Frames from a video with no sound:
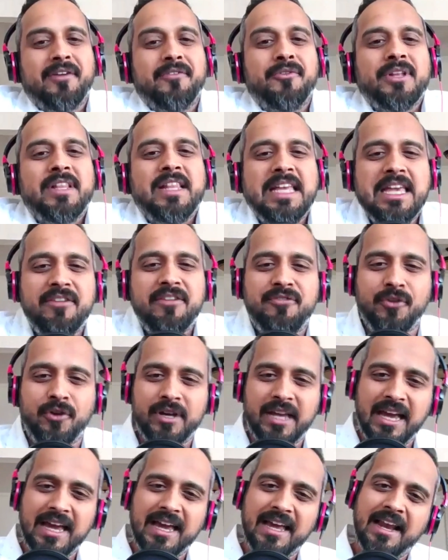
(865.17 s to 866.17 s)
relief,
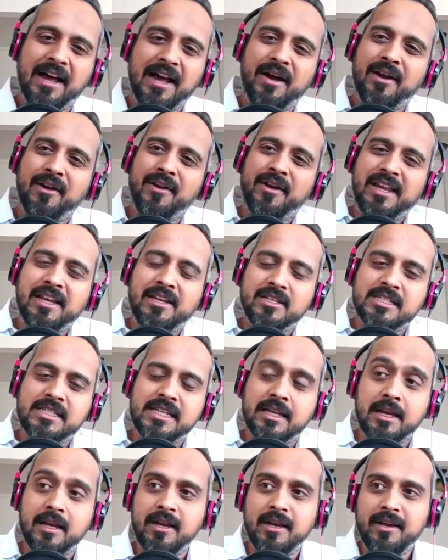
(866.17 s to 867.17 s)
okay, now I don't need to
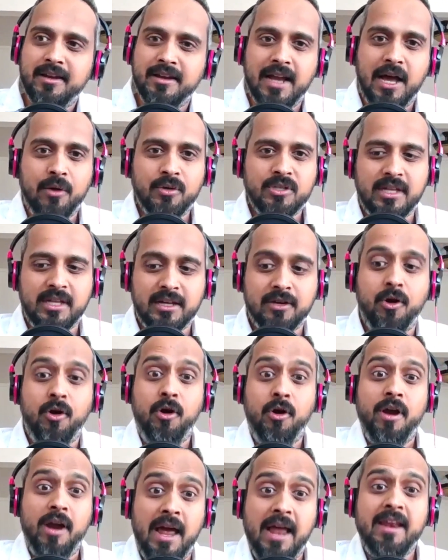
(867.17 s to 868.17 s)
seek. Now it's like,
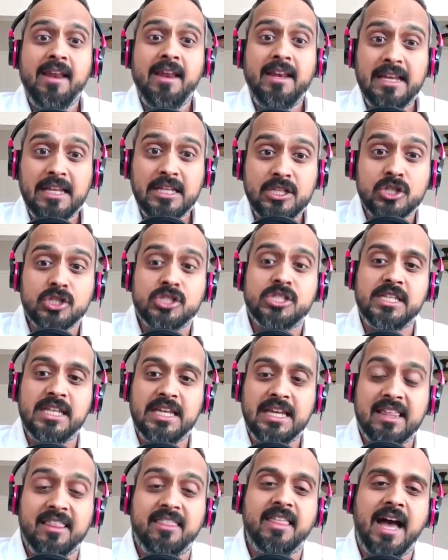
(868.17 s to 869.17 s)
all right, I need to
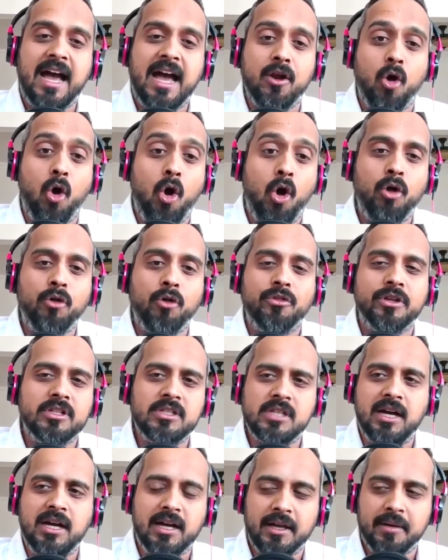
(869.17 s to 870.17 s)
seek that all the
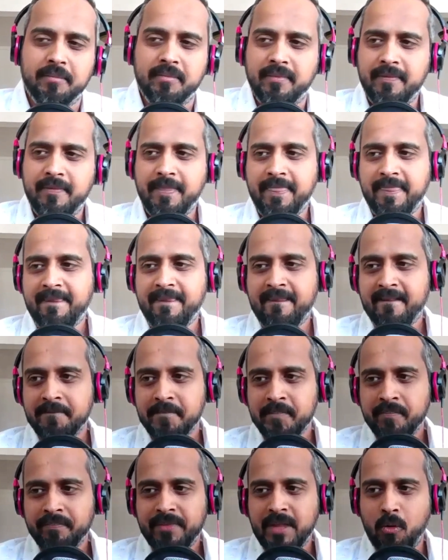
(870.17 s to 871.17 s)
time.
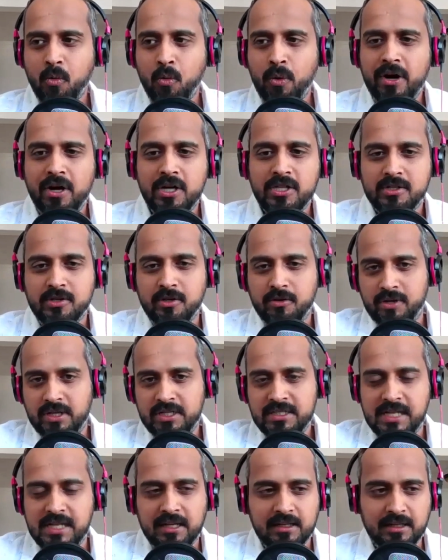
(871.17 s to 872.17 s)
Whereas you're
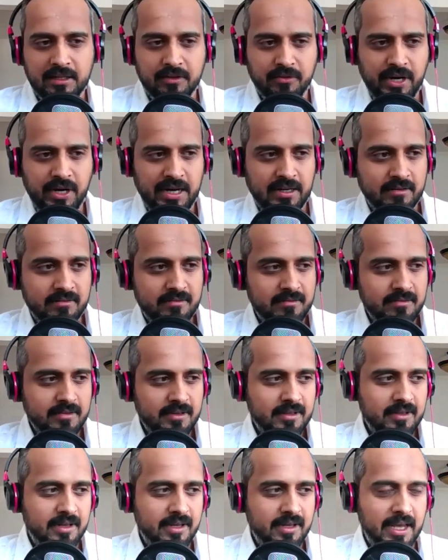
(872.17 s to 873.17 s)
exactly right.
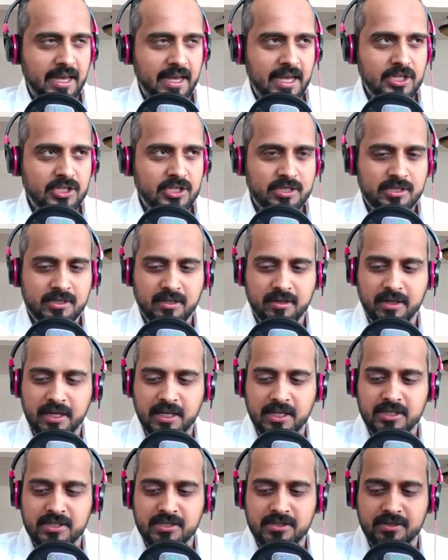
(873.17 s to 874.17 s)
It's
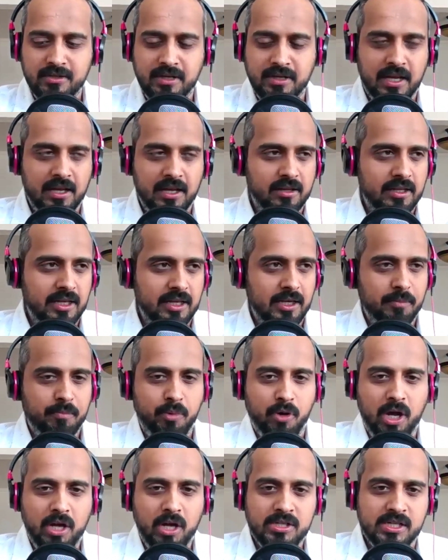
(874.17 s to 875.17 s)
this daily
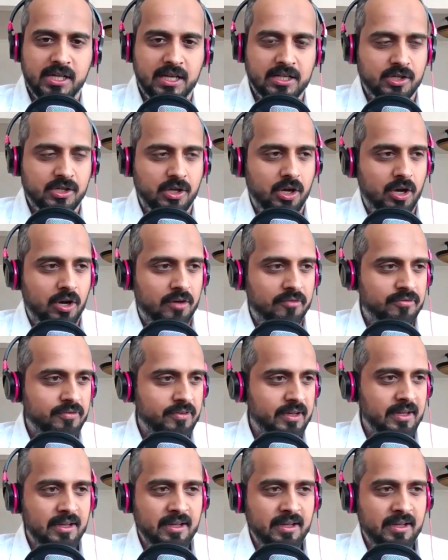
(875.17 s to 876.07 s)
process of